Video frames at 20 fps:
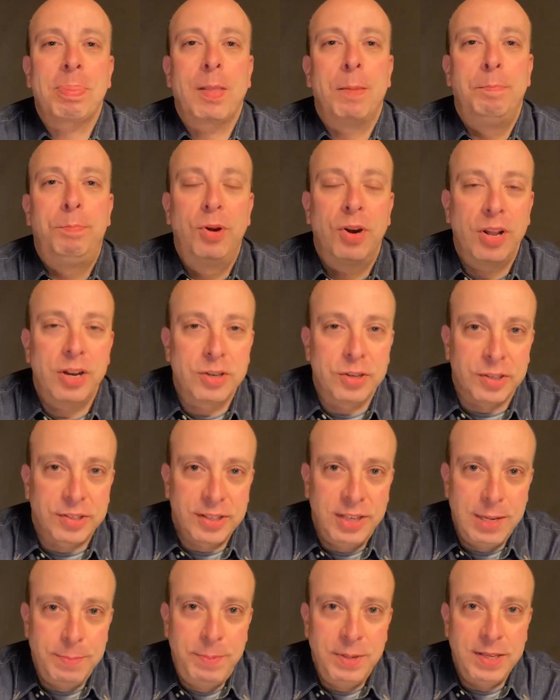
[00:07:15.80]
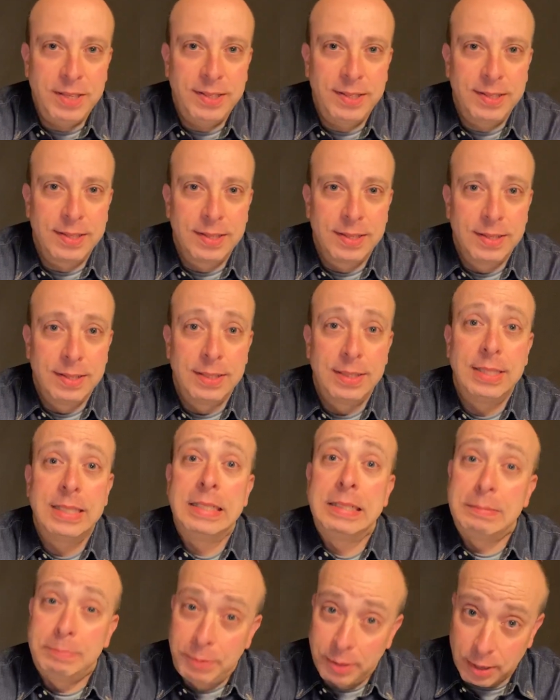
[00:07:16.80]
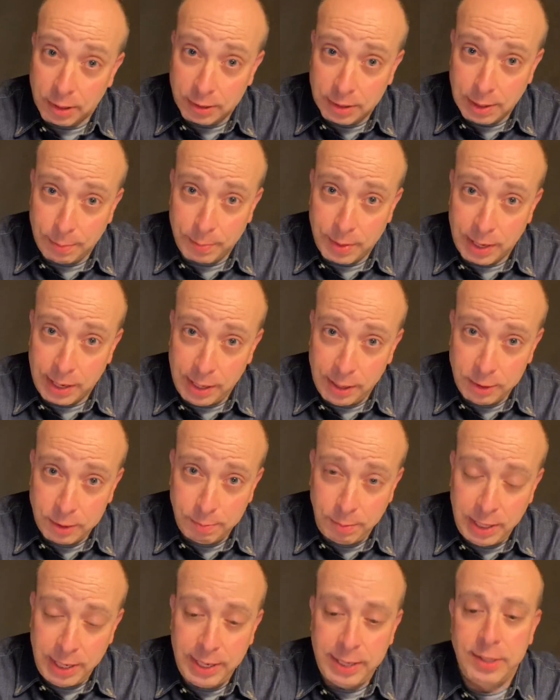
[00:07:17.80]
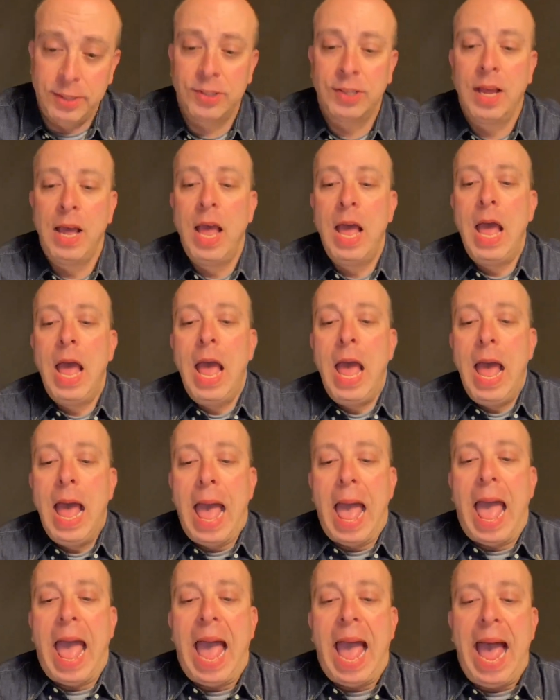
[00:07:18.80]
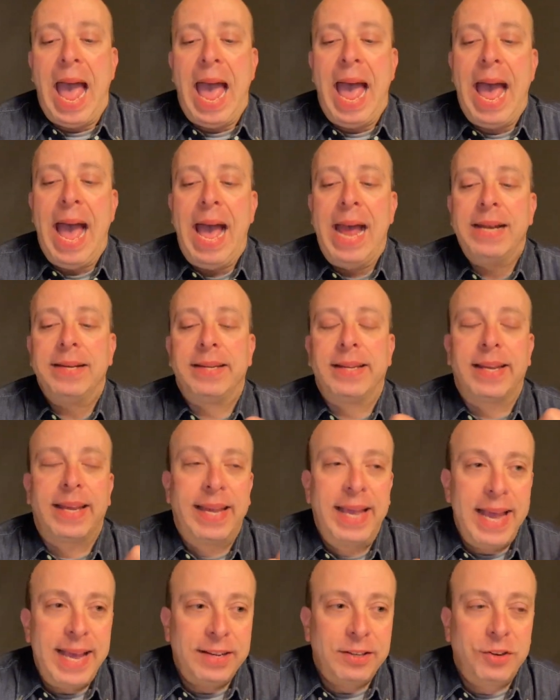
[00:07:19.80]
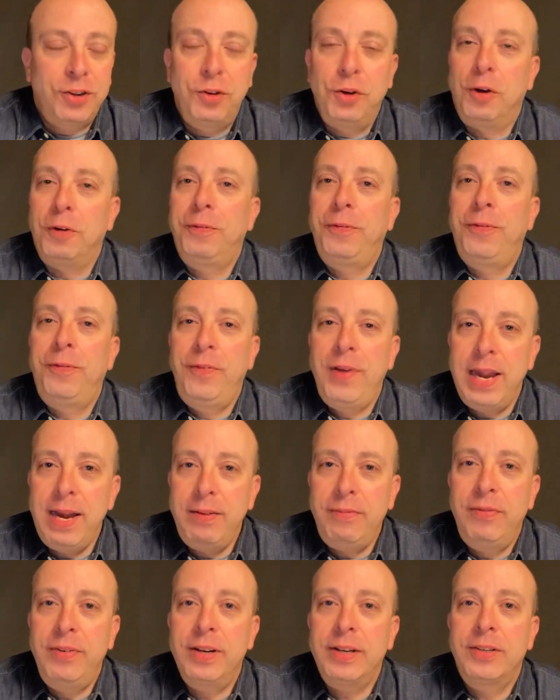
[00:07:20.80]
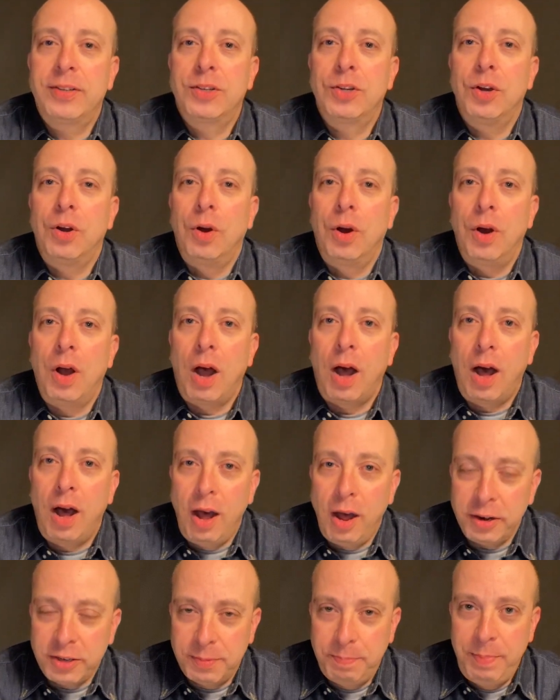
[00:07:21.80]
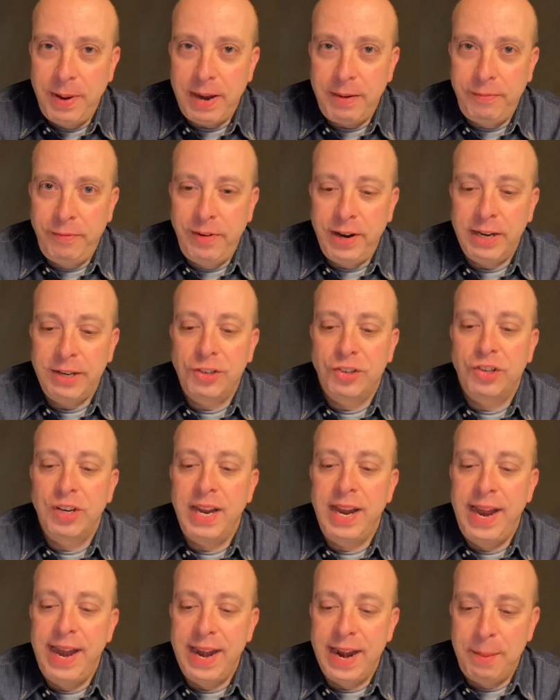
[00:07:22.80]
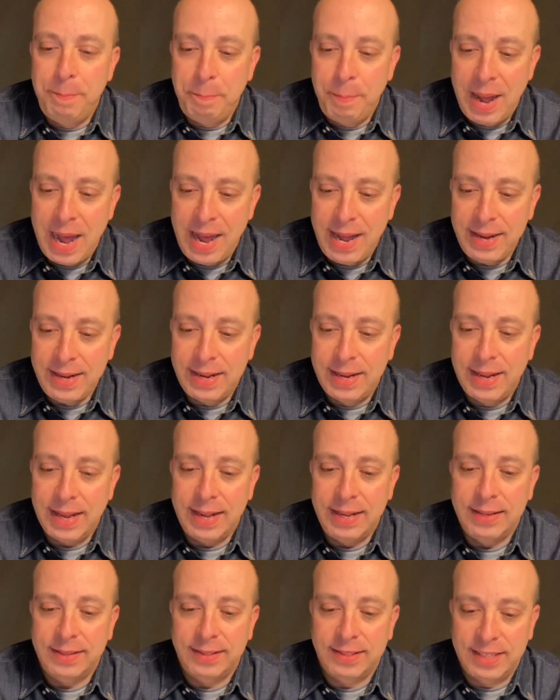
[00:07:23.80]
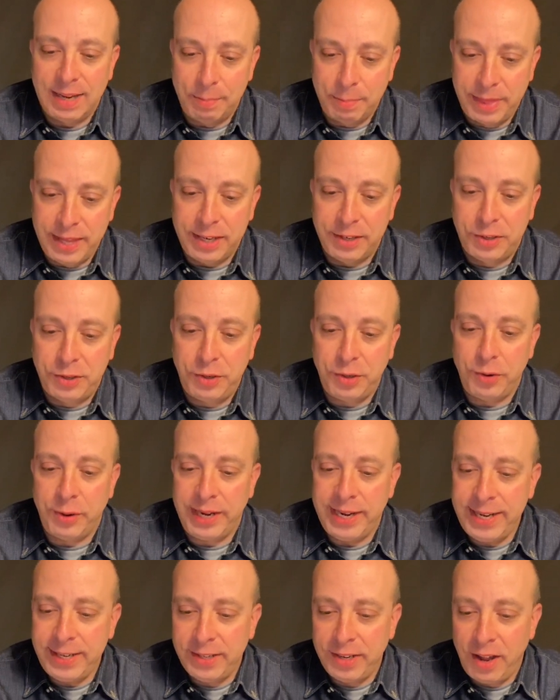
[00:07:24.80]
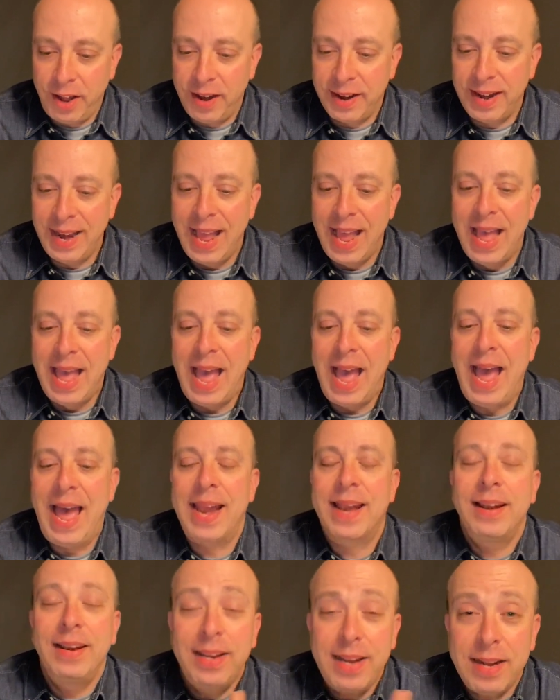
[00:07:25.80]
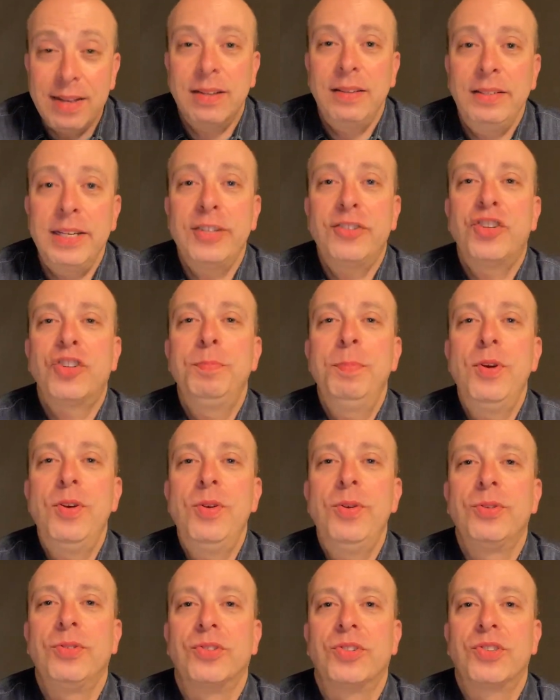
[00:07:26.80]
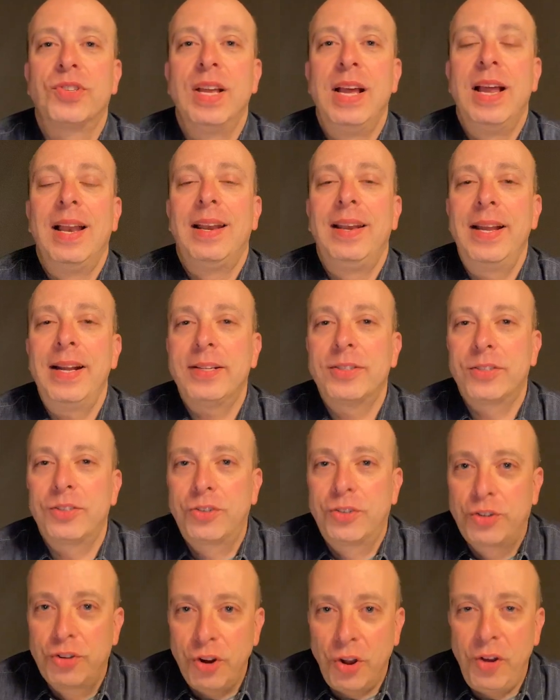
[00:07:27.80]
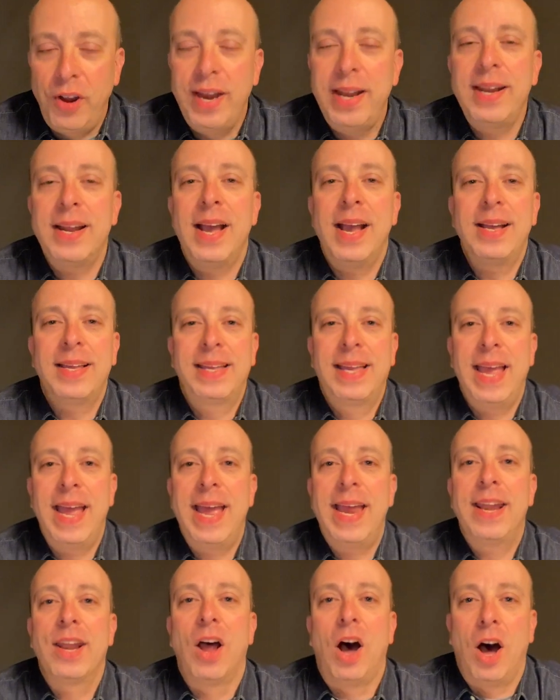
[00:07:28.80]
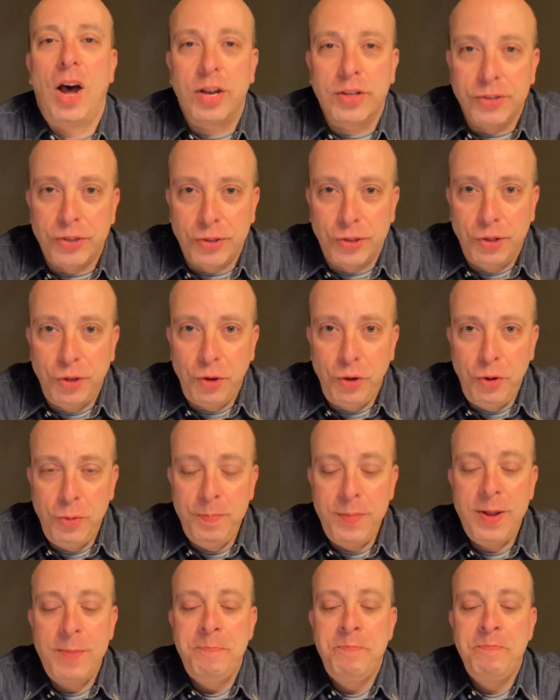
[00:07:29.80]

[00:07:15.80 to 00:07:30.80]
put on your slippers, put on something else please, and get your favorite hot beverage in a mug, something to eat on, and let's schmooze. Let's join again on Zoom